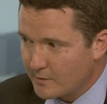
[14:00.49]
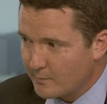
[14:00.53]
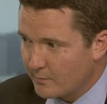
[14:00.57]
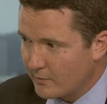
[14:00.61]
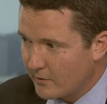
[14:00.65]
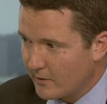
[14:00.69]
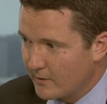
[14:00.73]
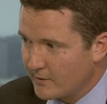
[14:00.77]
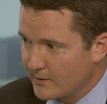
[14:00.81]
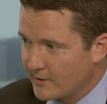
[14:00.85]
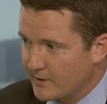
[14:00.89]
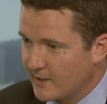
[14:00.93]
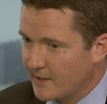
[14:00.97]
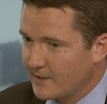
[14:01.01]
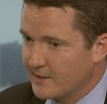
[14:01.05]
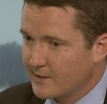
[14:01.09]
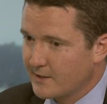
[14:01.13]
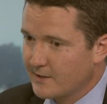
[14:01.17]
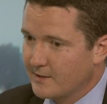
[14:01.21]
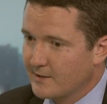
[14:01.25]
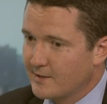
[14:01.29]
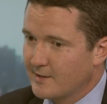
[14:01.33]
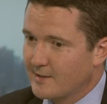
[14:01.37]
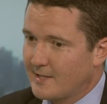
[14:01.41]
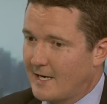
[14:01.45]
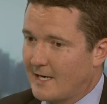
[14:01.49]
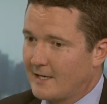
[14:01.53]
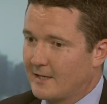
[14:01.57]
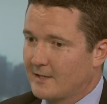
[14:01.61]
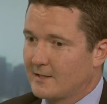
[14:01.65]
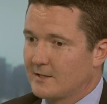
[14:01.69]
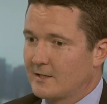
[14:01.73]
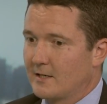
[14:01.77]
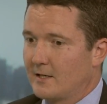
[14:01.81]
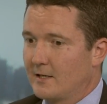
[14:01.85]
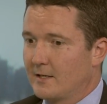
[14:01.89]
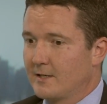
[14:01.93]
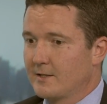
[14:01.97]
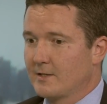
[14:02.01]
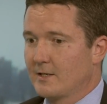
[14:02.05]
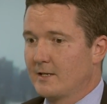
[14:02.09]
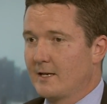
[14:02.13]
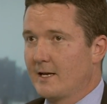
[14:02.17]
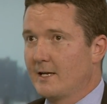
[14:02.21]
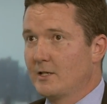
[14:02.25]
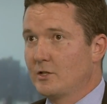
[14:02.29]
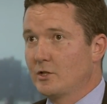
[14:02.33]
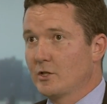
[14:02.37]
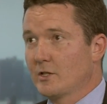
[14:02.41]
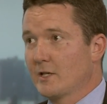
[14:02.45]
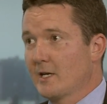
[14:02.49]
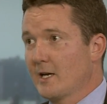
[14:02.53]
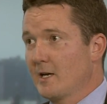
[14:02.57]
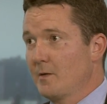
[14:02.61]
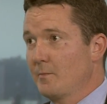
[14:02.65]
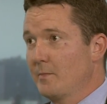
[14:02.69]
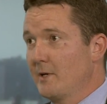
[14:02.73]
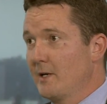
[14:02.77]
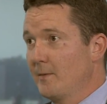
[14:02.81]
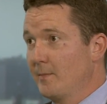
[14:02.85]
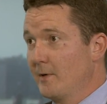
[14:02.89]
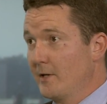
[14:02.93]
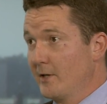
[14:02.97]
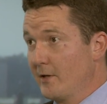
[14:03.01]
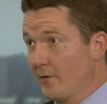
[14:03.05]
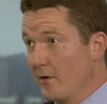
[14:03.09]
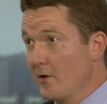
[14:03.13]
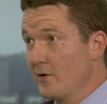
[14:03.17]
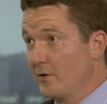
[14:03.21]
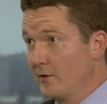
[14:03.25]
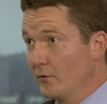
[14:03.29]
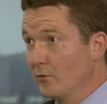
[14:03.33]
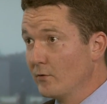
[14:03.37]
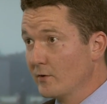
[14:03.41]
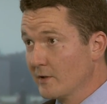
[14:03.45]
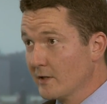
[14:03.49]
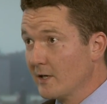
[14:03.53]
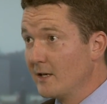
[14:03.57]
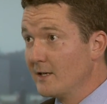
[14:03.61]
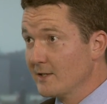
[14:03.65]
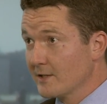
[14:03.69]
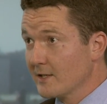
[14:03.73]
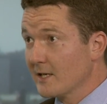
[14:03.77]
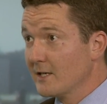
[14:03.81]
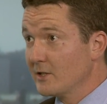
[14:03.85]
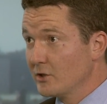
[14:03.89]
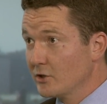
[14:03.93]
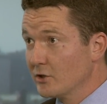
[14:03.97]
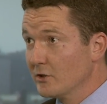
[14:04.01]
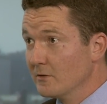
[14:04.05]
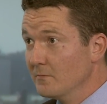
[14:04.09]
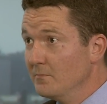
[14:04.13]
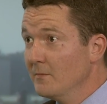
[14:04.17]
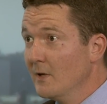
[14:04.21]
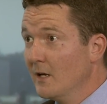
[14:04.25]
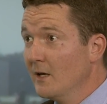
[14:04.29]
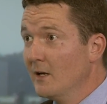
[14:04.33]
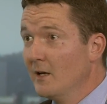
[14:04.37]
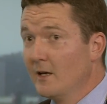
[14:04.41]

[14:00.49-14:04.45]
process and sanitize and educate people in their own organization,